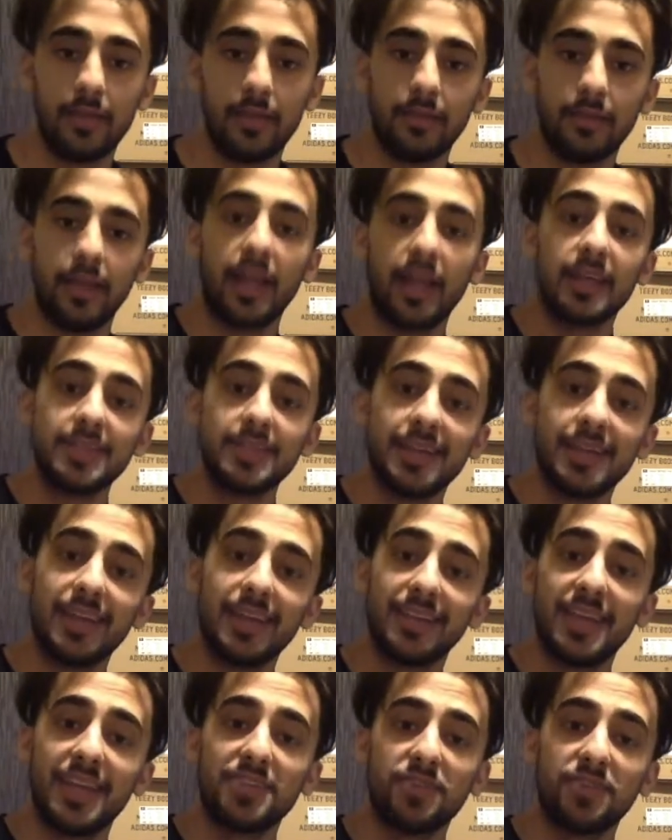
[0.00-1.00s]
Like I said,
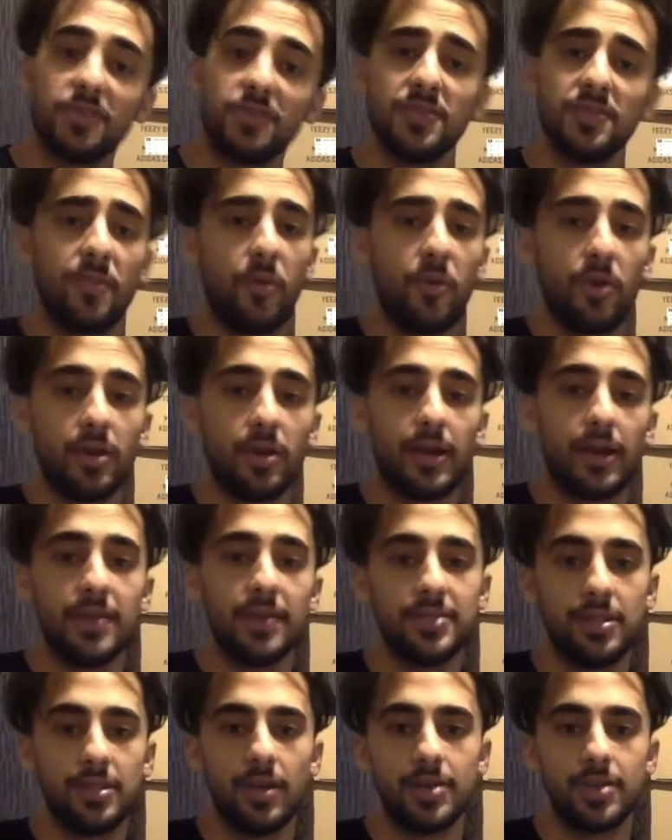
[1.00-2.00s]
thanks for the support. I'll
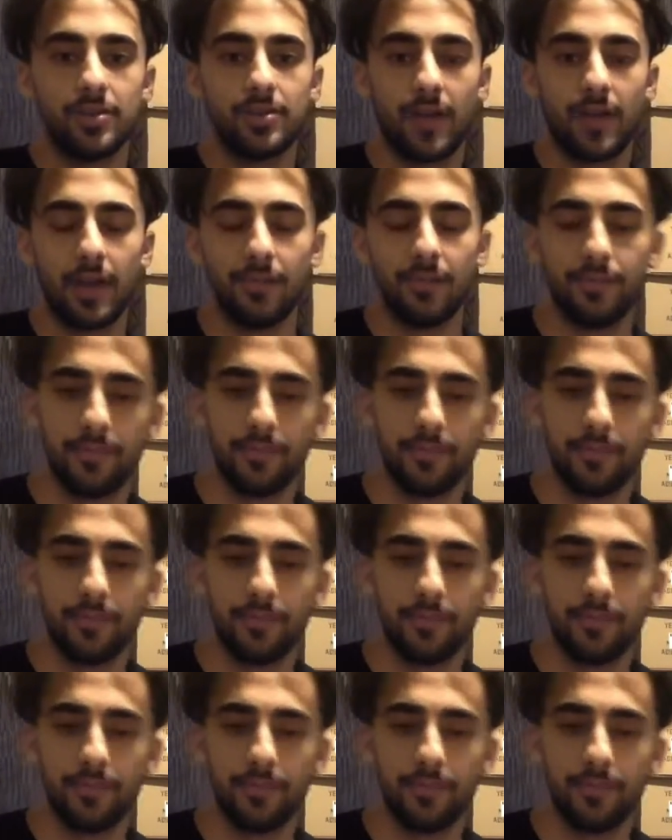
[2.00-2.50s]
see you guys around.